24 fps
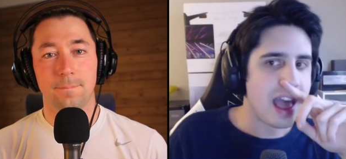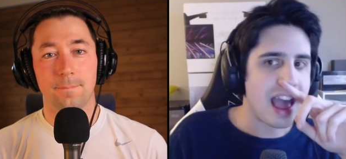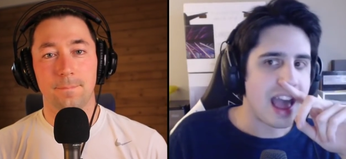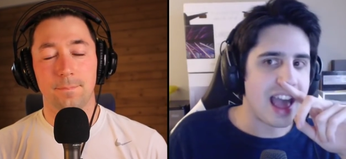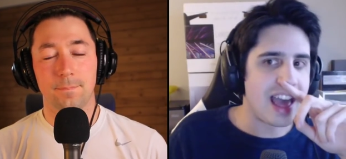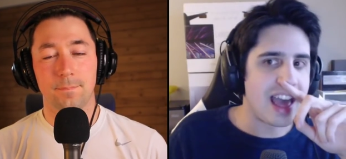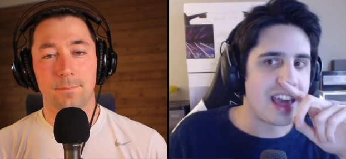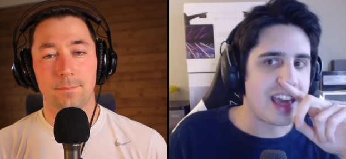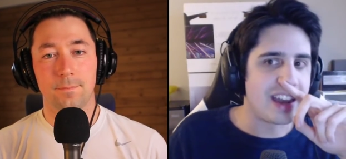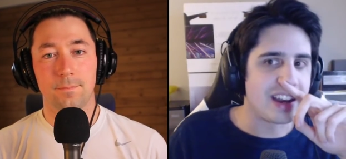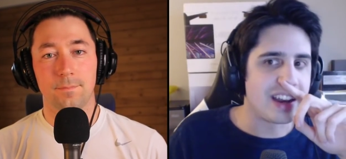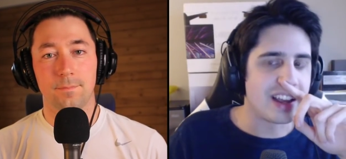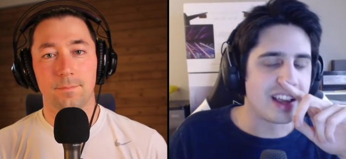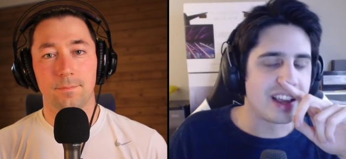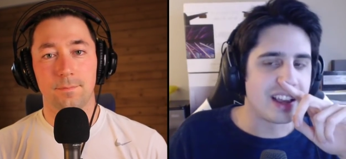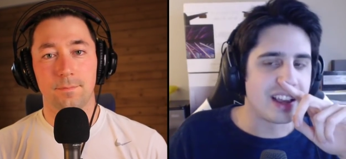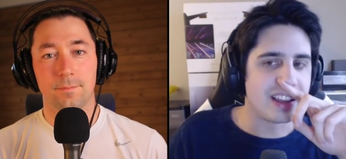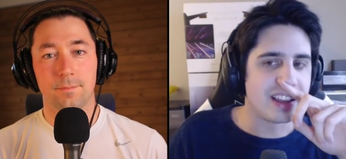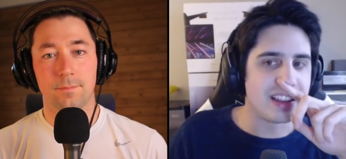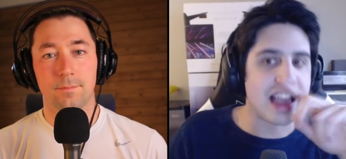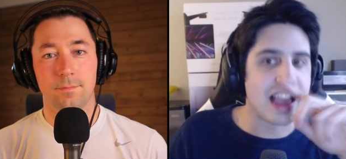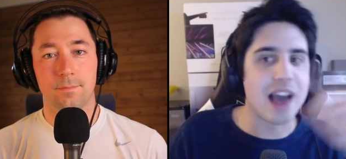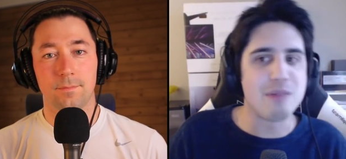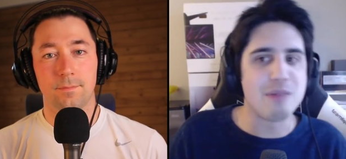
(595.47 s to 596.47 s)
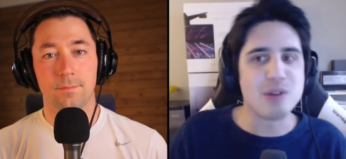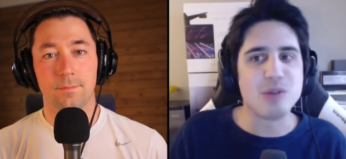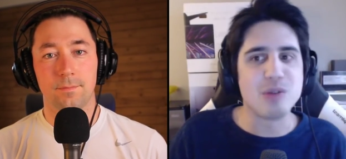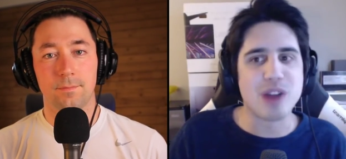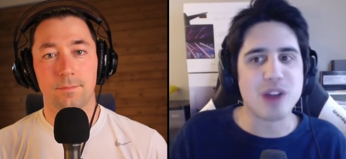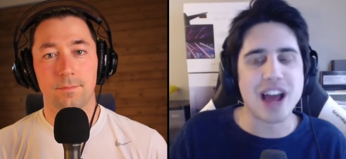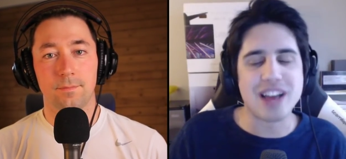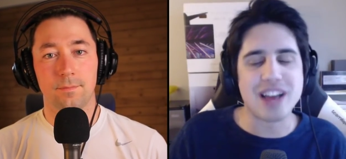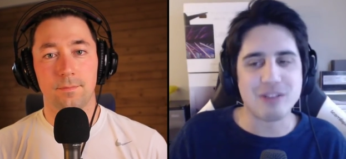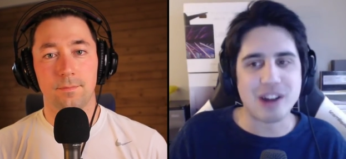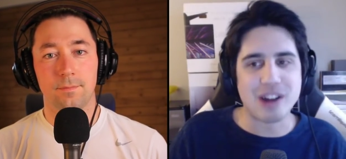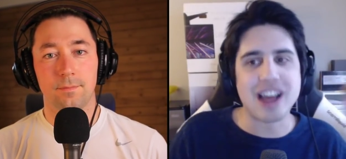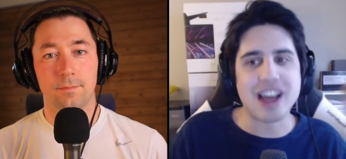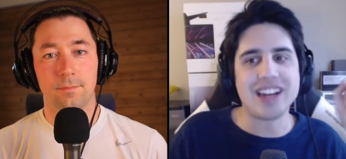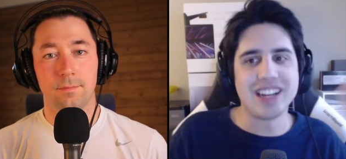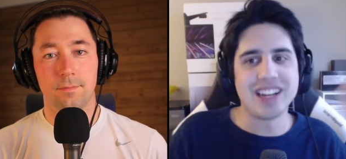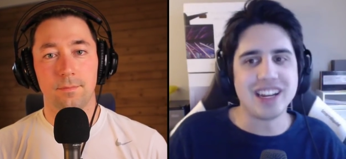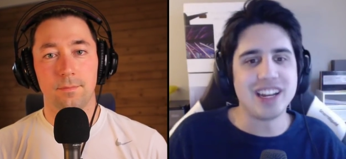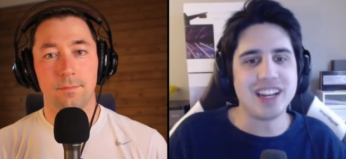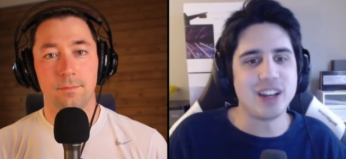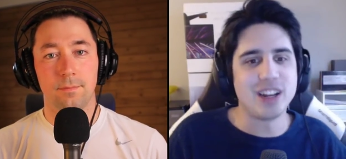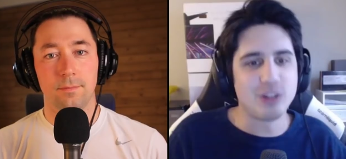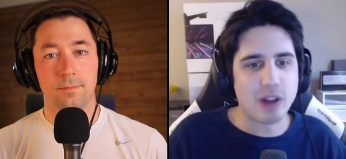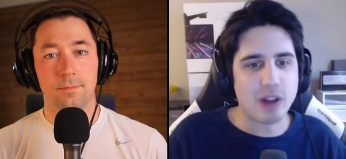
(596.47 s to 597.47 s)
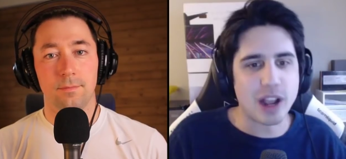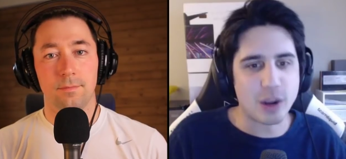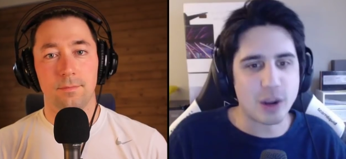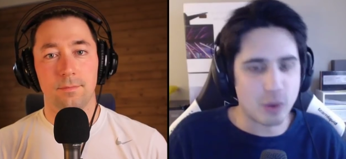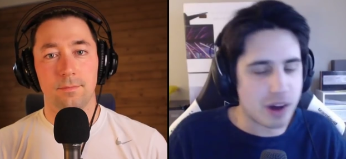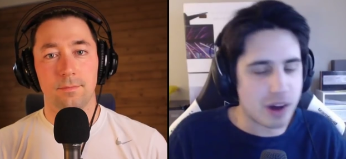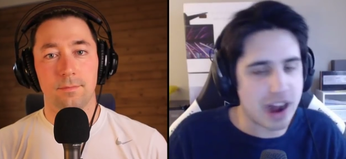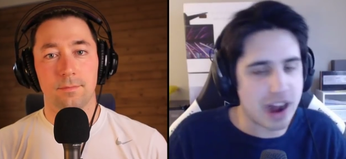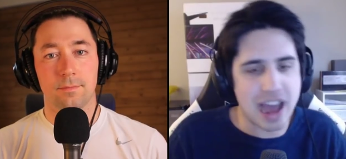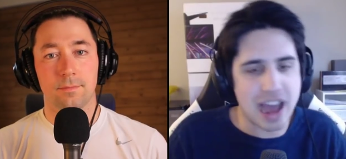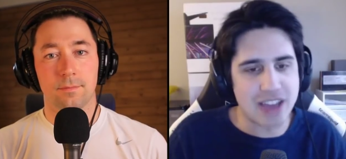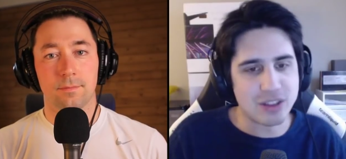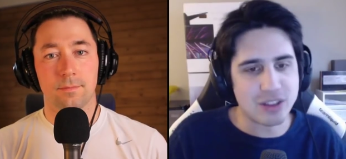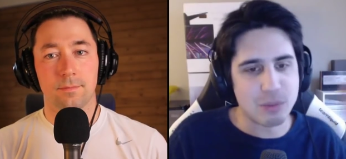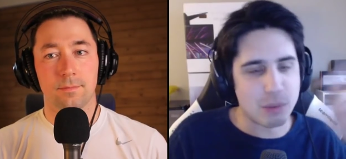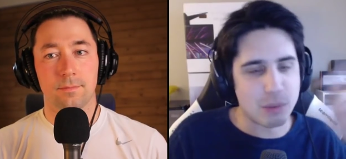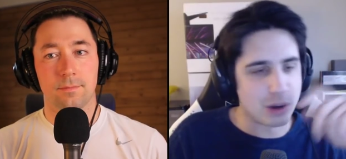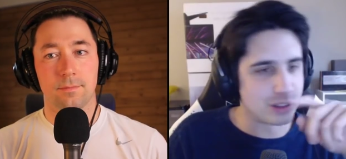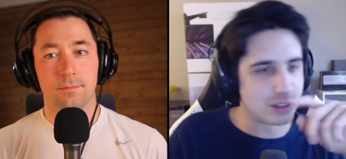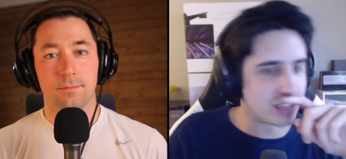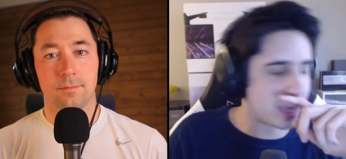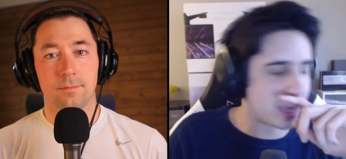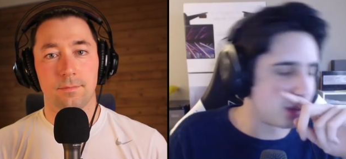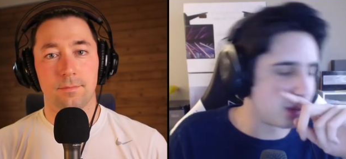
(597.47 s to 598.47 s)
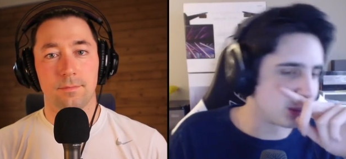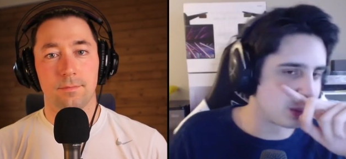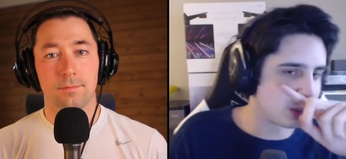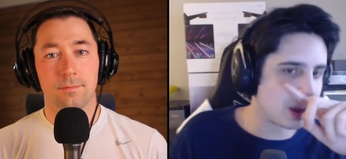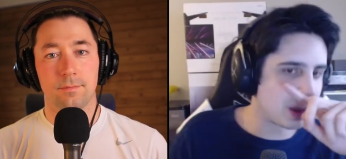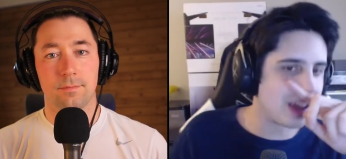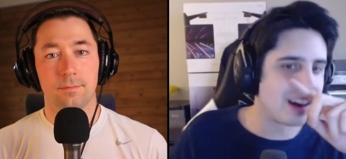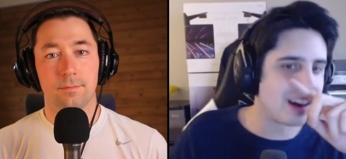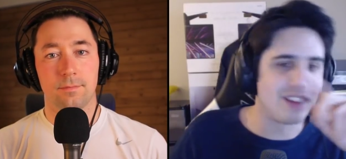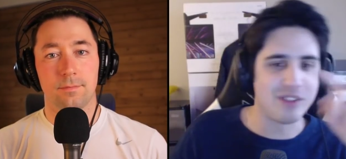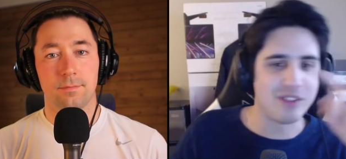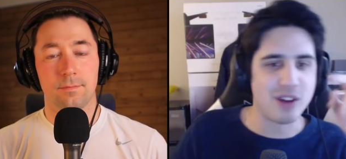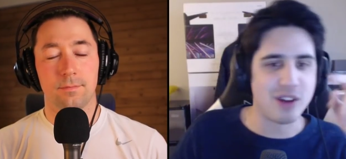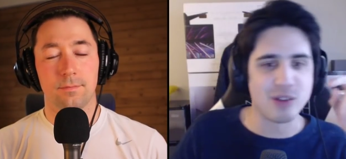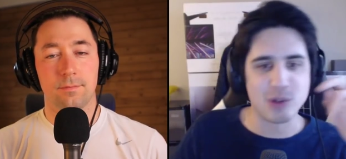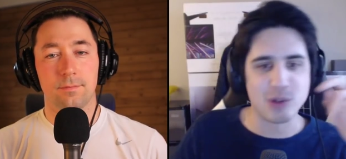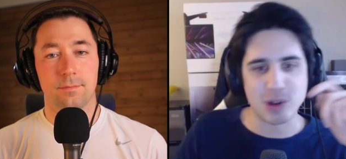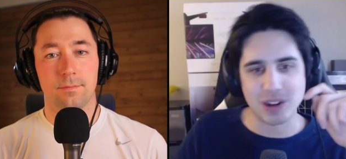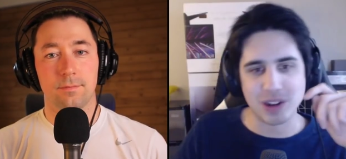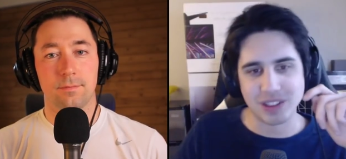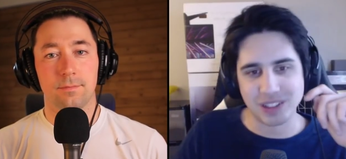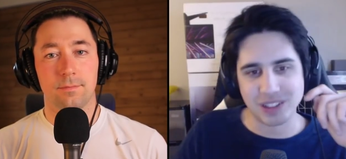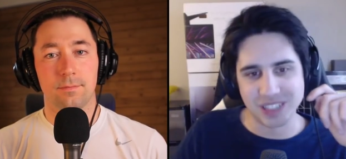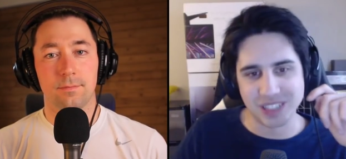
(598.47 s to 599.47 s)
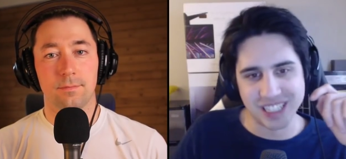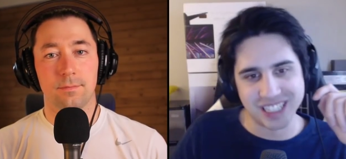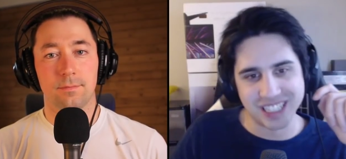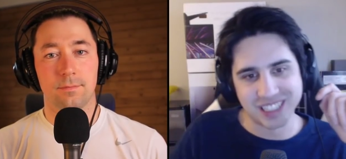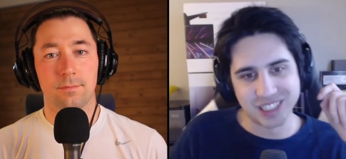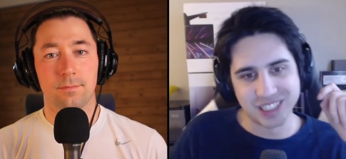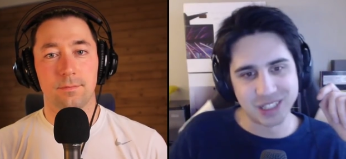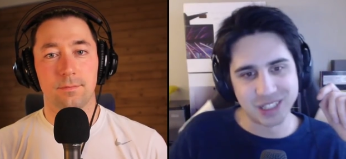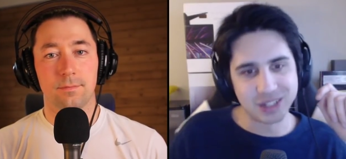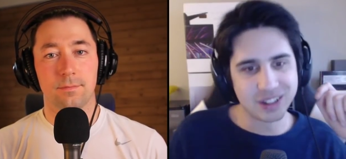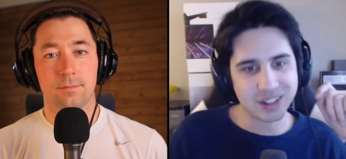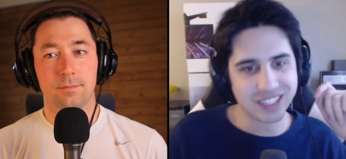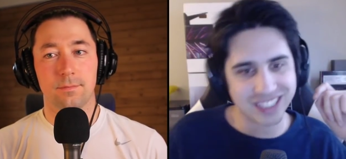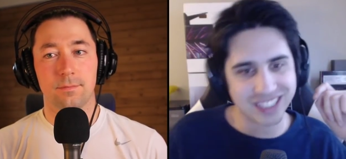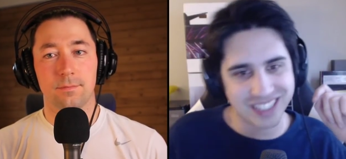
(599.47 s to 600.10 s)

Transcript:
Speaker 1: And yeah, I mean, when I when I did hit rank one, I had the most games played out of everyone in the league too.